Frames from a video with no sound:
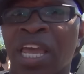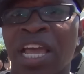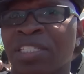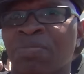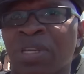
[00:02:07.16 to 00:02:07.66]

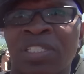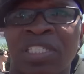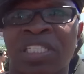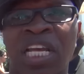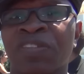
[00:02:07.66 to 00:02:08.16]
hasn't been
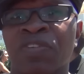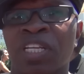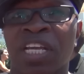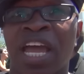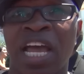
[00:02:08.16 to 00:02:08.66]

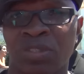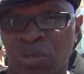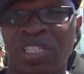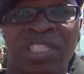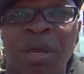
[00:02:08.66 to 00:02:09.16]
successful in the guys
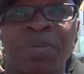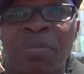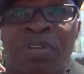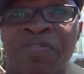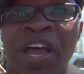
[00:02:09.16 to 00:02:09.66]
when he stepped
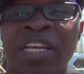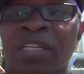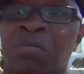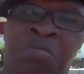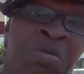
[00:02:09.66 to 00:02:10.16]
up to fight them.